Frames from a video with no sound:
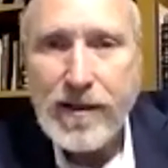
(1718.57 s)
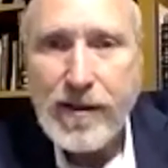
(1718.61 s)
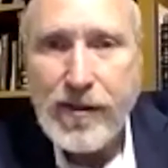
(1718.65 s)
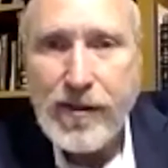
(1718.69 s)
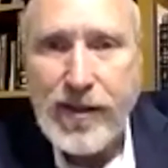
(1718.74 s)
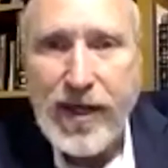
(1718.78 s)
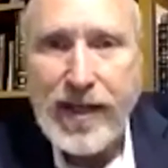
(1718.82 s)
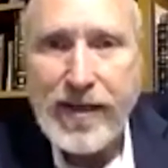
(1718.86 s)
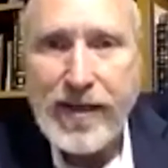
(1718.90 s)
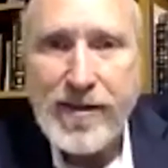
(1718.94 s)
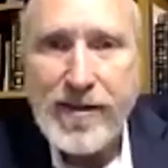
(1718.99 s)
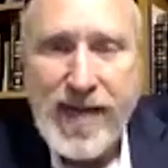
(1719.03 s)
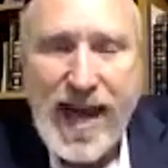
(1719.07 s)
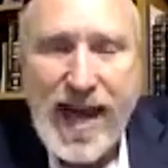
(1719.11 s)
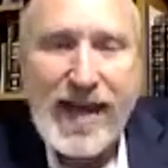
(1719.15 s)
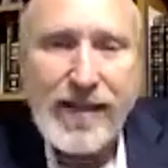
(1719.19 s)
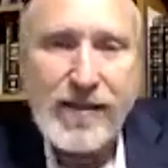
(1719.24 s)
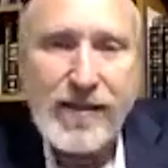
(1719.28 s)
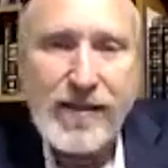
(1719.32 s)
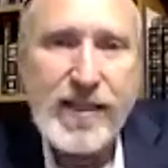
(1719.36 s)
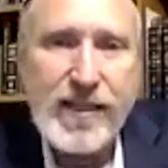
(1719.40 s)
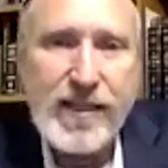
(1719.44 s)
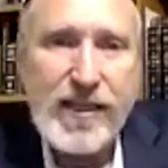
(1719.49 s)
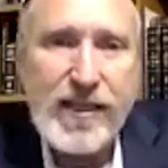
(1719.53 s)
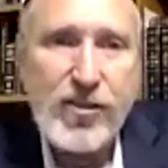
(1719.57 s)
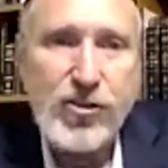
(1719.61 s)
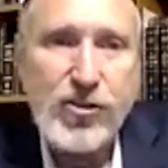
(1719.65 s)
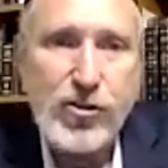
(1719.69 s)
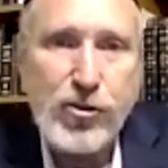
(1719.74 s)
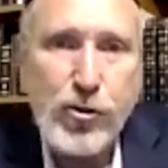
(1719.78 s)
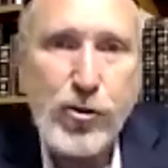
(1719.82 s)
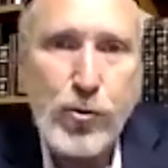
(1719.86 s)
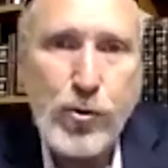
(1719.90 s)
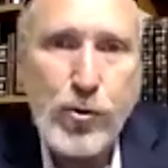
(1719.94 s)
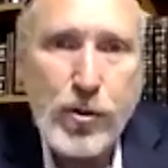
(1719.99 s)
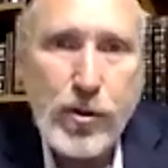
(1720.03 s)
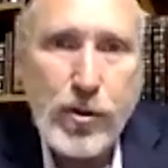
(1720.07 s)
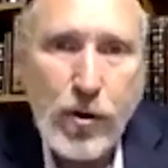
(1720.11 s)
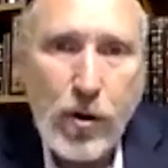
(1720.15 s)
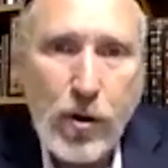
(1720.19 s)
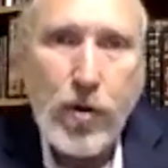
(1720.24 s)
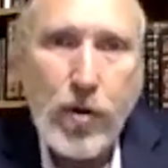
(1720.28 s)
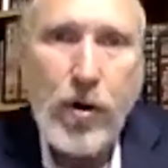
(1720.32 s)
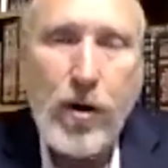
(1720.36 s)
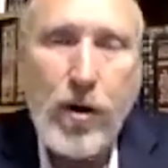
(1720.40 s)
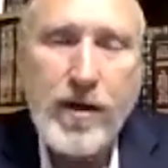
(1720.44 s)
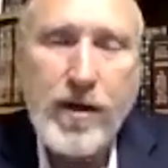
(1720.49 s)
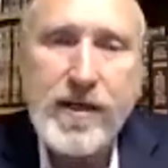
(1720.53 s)
Then that leads to
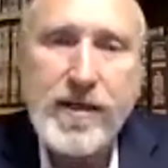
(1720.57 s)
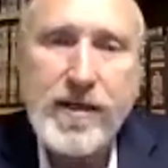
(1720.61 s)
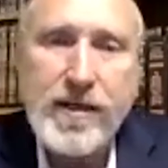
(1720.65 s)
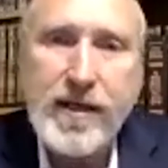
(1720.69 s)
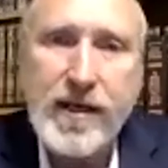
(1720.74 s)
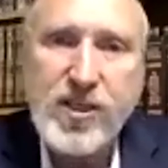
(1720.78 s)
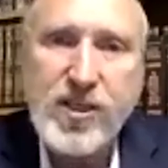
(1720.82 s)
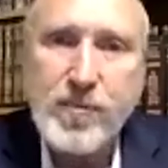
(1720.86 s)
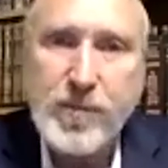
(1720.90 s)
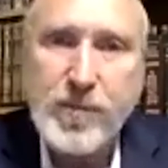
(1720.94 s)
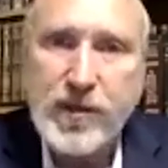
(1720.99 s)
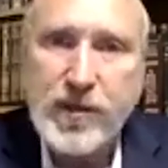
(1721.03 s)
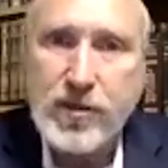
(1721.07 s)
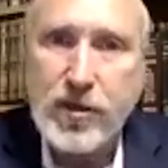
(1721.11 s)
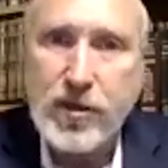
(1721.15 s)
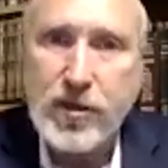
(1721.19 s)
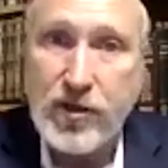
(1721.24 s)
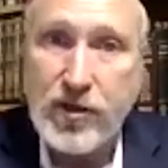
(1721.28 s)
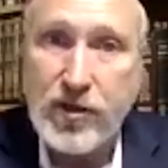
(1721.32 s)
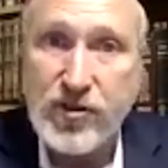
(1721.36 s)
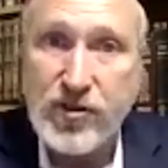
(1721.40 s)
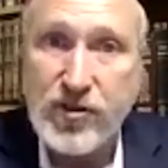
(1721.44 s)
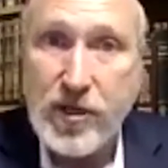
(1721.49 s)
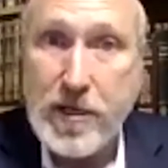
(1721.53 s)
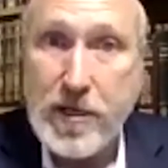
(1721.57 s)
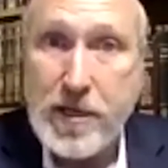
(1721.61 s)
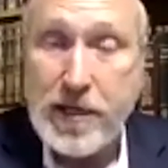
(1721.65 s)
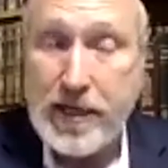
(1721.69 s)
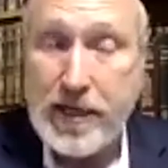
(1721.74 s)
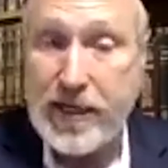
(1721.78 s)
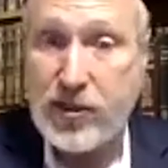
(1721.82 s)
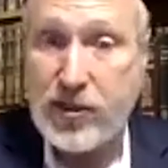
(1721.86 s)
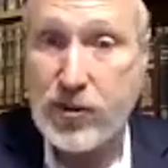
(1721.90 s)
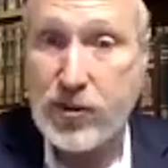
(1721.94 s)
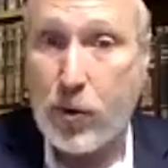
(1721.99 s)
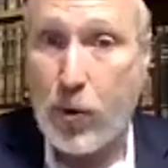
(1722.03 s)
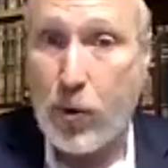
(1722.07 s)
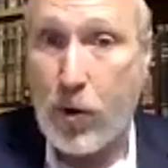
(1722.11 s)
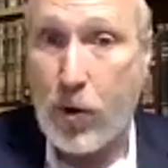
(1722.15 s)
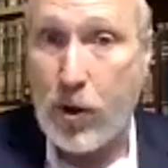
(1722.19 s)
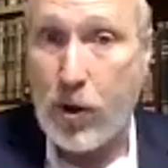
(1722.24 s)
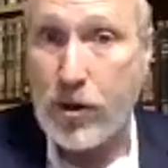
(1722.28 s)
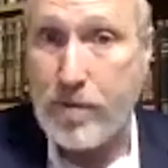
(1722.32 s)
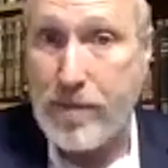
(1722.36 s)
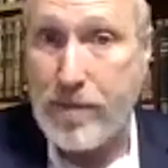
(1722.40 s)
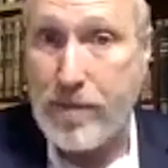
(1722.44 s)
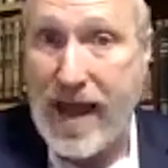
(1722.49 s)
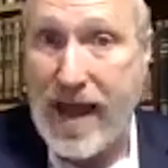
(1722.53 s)
haughtiness because it's
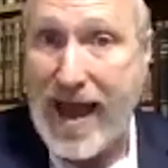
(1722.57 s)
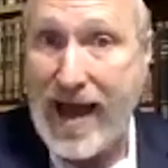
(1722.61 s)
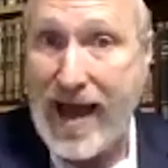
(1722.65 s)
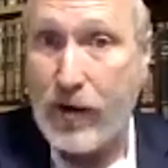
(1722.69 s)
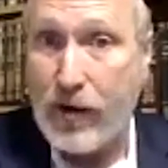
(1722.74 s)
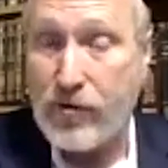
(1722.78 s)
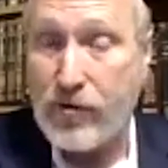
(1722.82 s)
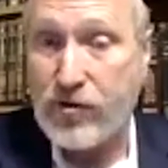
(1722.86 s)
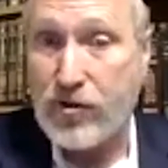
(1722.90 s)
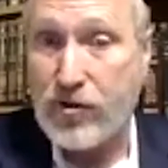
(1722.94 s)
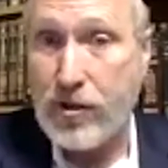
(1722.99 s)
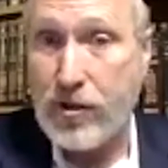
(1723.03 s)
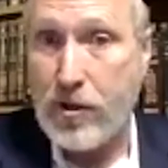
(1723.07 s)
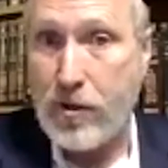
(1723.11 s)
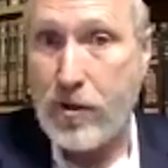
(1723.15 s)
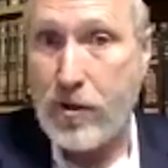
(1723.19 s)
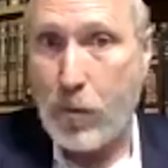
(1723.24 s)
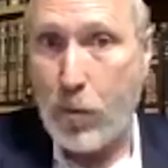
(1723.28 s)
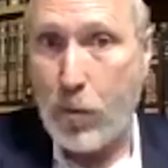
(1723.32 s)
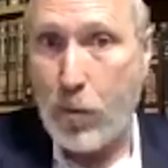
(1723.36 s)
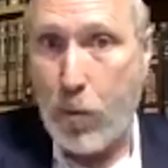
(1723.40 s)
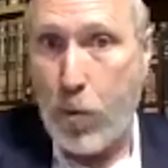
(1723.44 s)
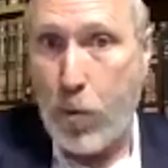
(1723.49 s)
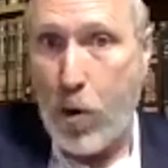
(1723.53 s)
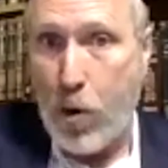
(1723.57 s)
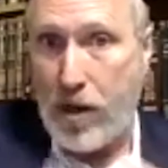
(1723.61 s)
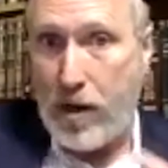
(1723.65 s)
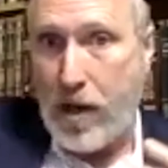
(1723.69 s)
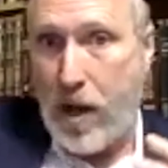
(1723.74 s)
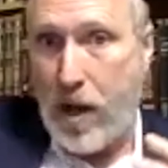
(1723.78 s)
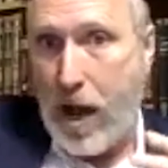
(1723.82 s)
all about what